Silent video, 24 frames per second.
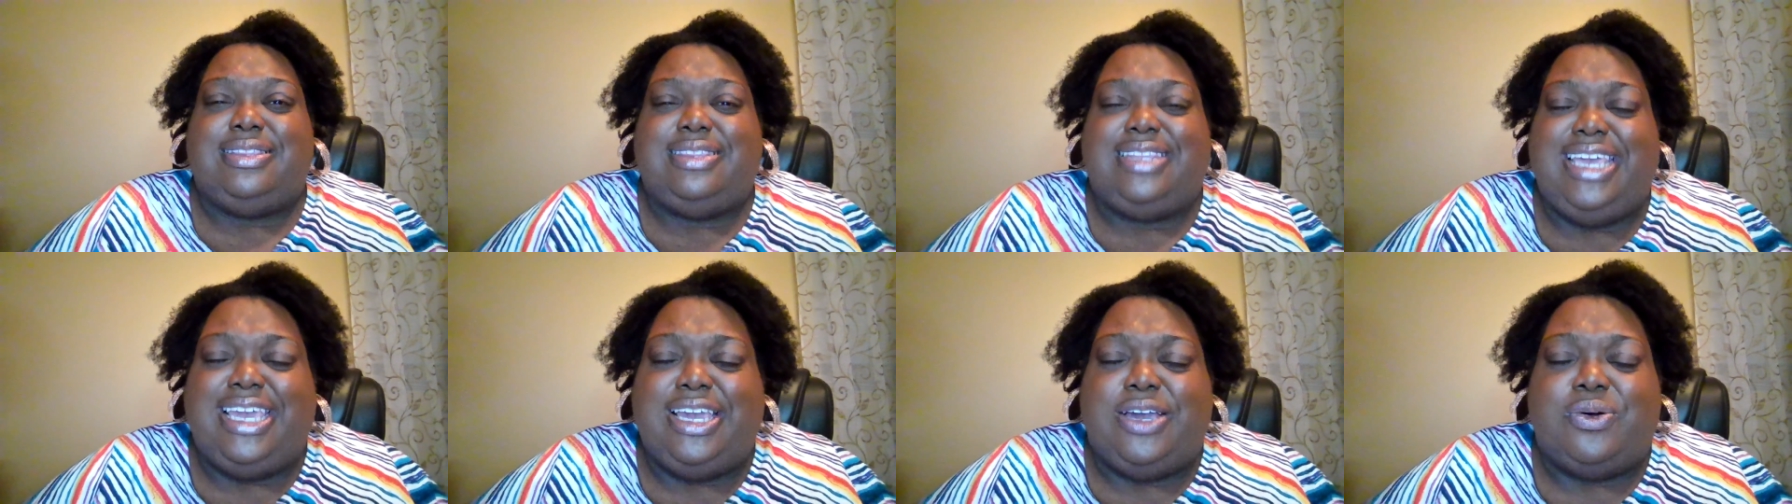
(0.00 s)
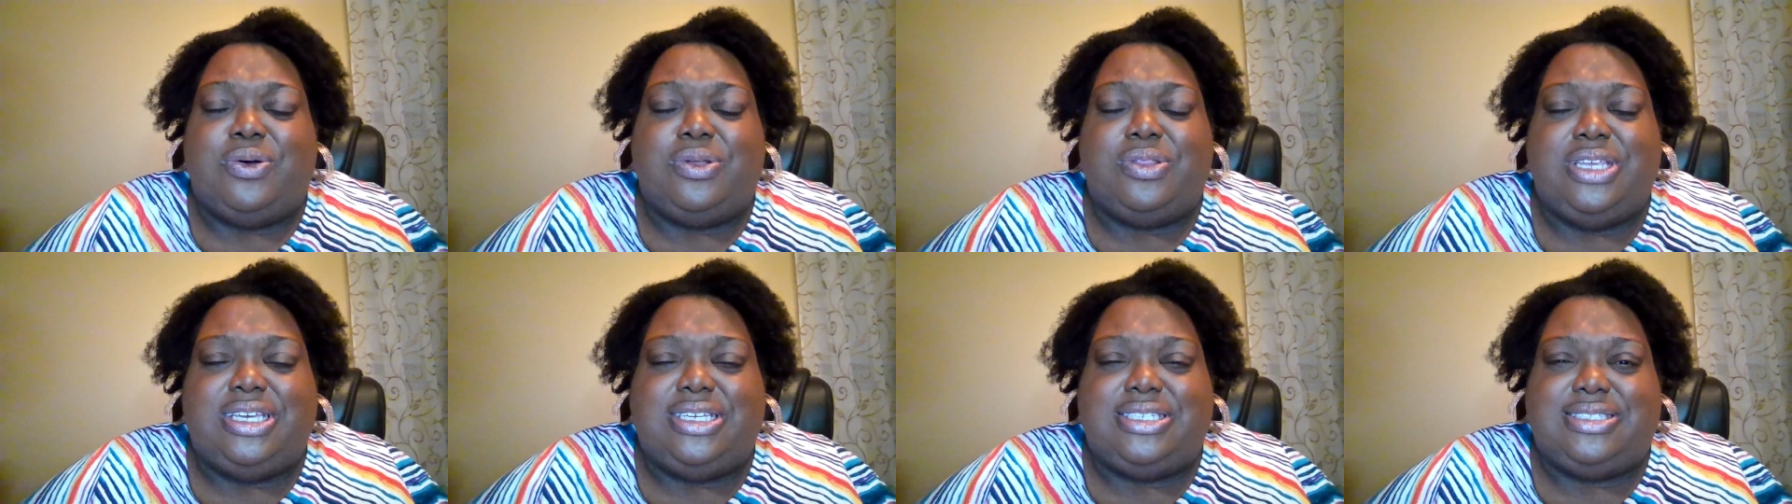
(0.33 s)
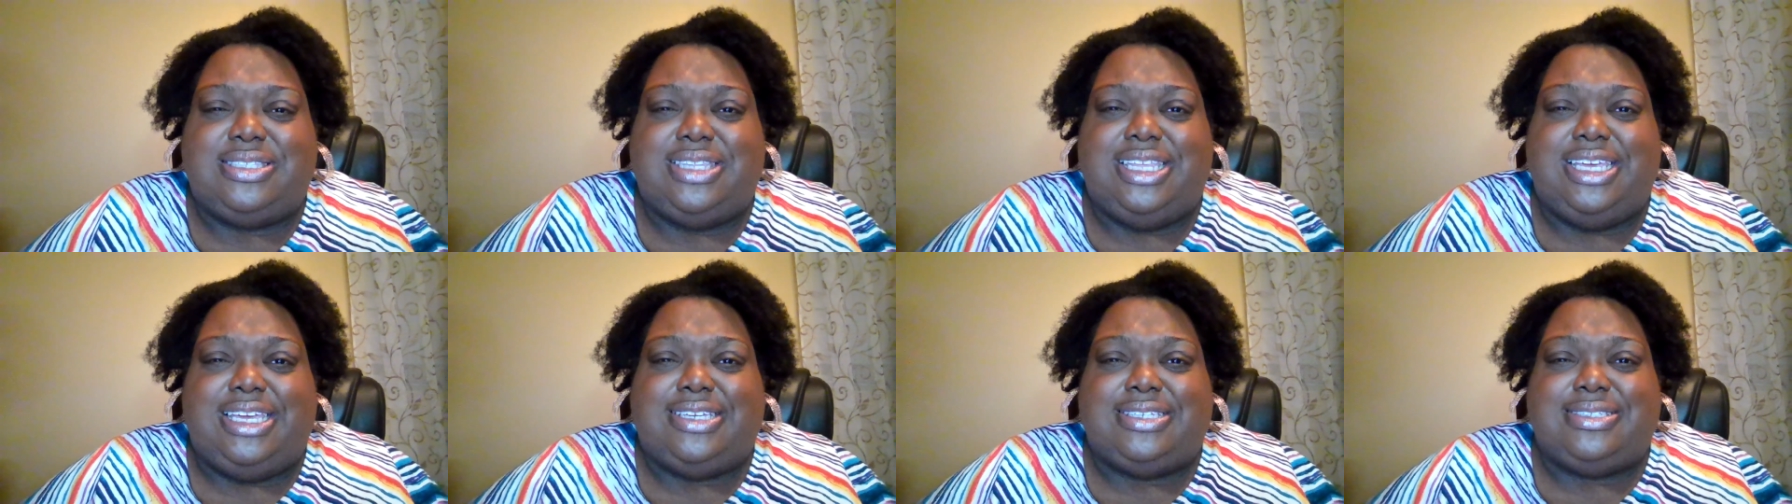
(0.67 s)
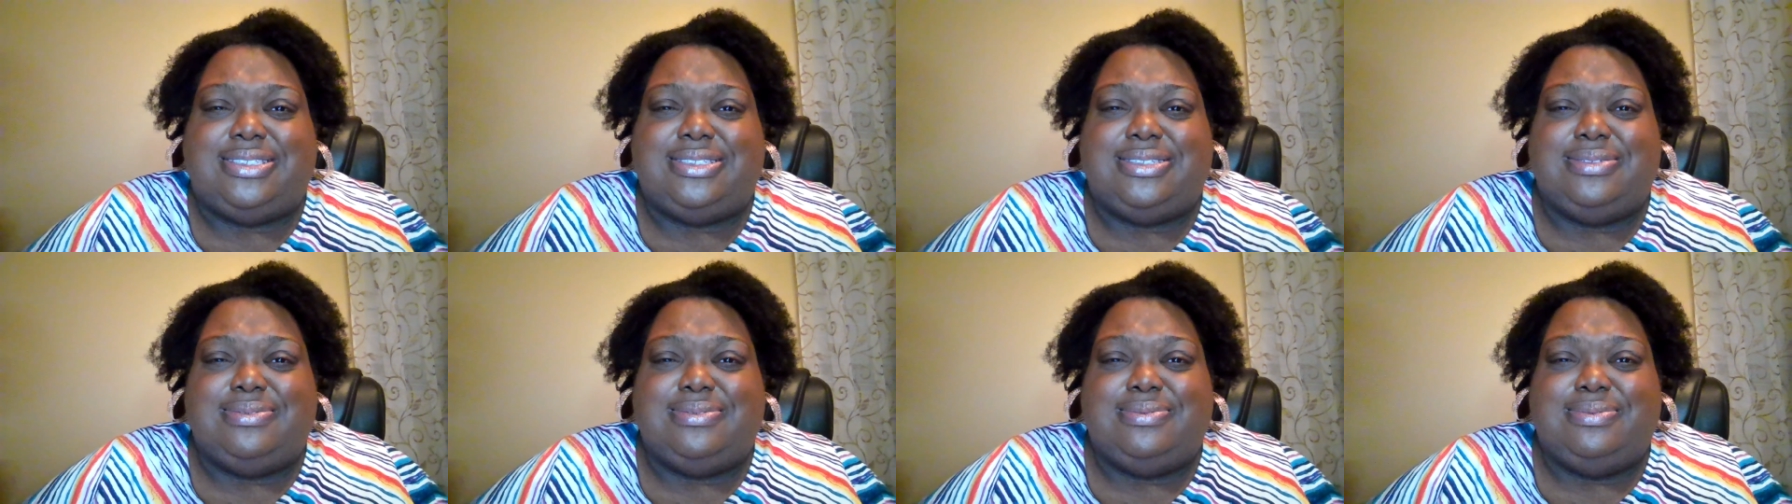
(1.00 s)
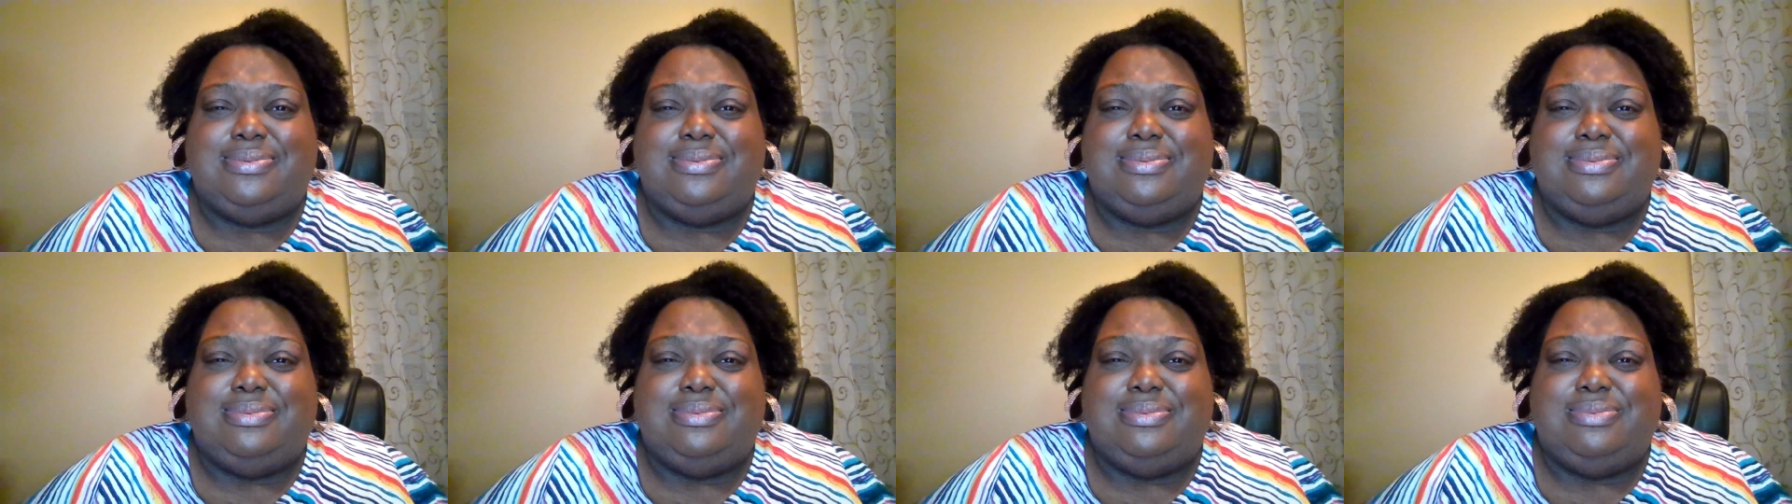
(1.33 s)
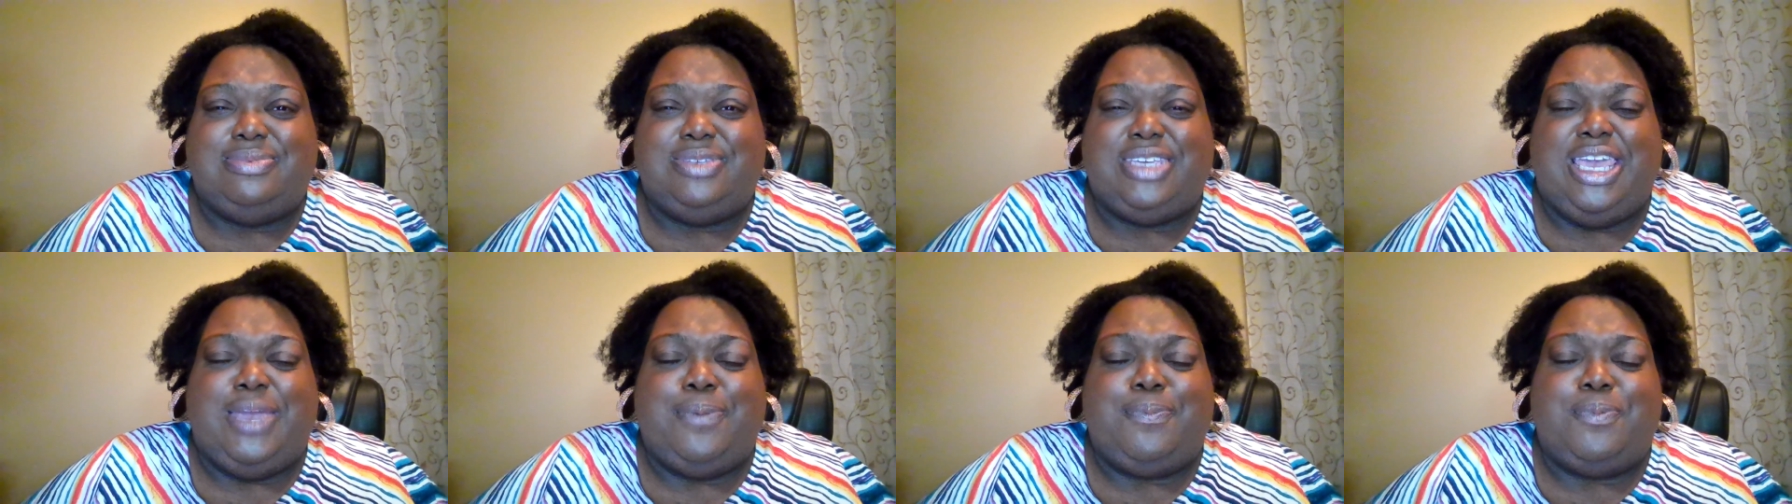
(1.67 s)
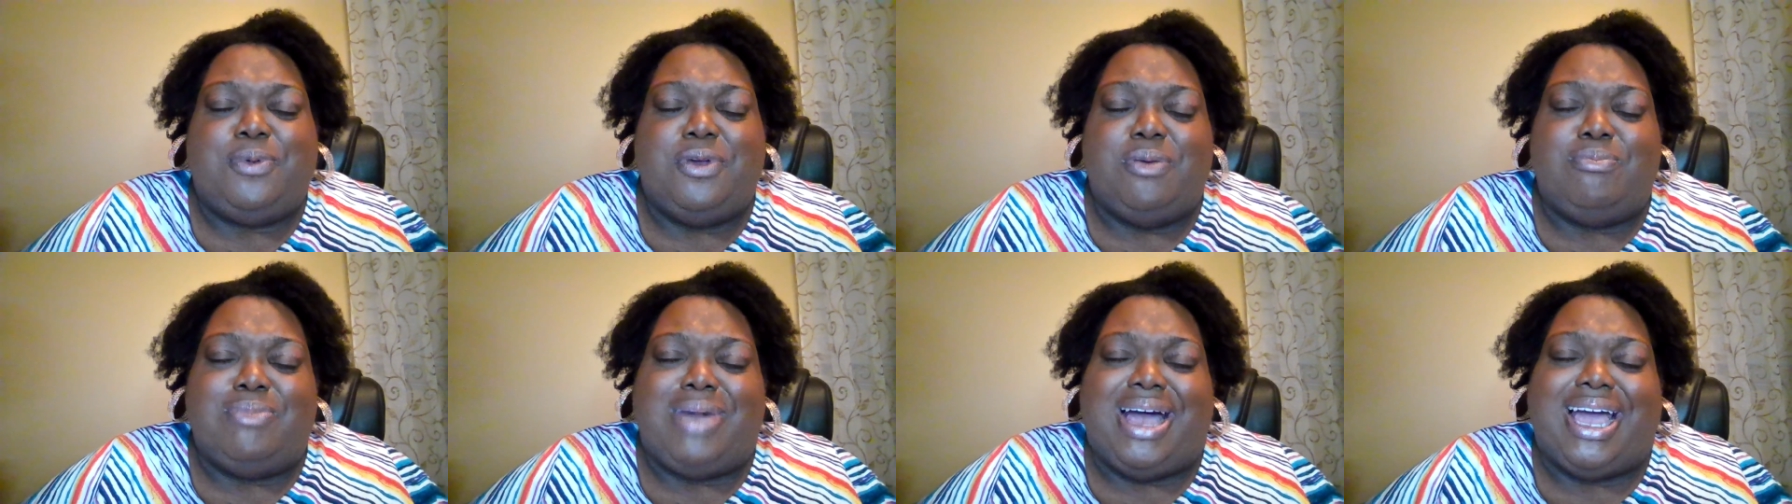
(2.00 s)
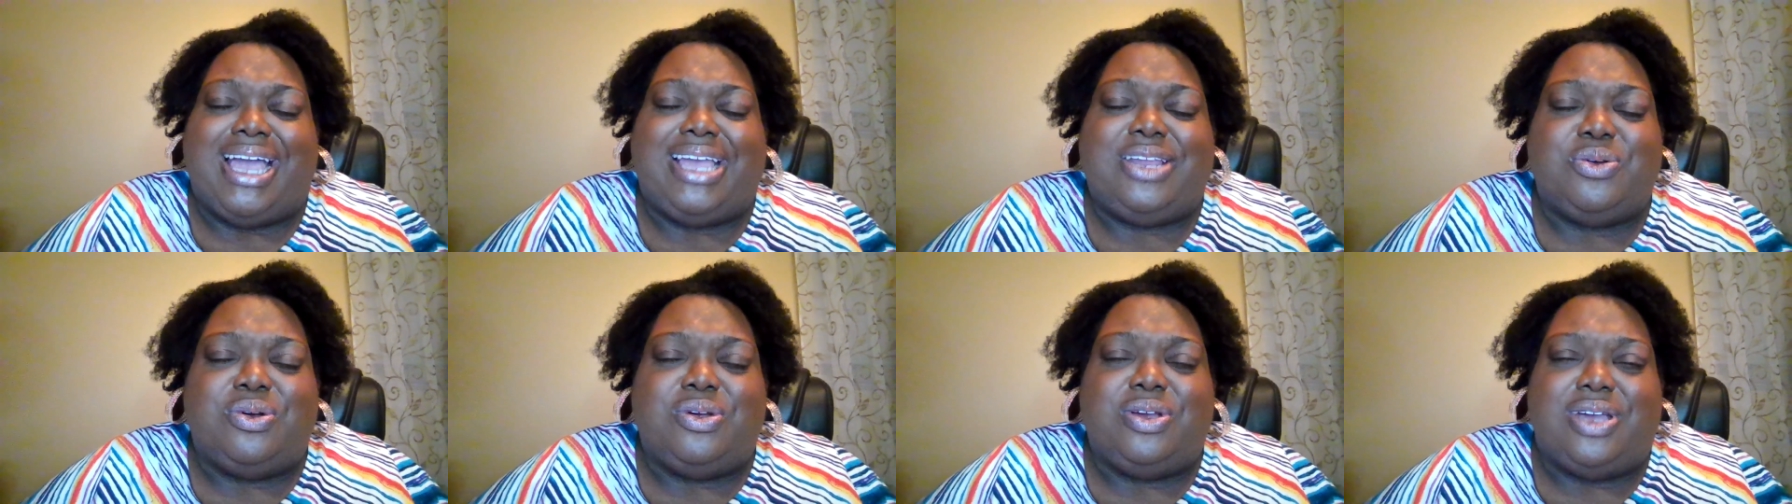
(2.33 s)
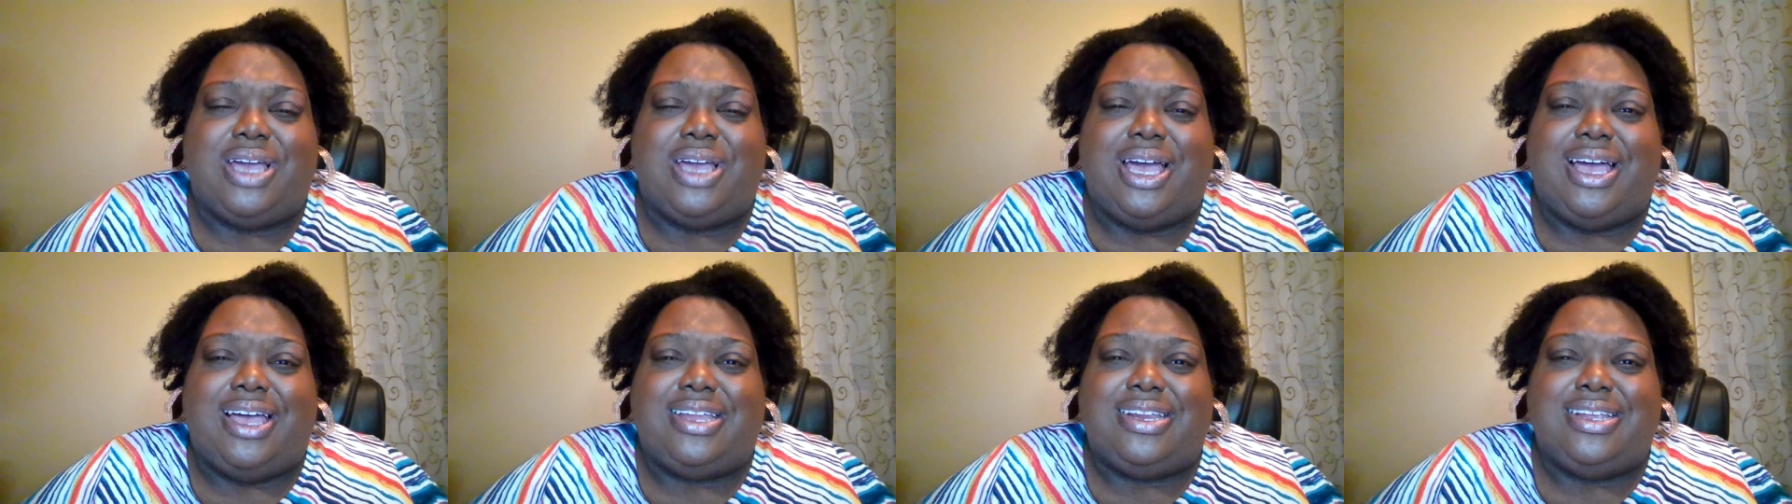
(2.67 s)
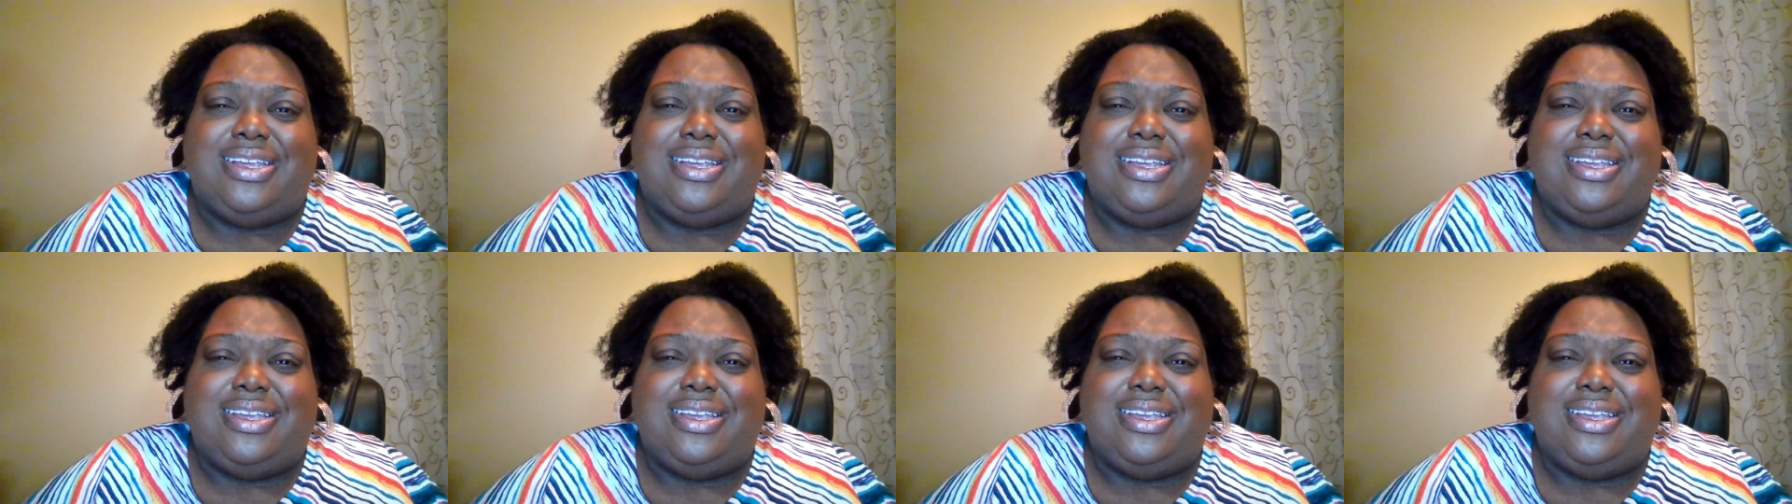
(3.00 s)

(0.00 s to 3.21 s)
think on these things. Keep your mind on God,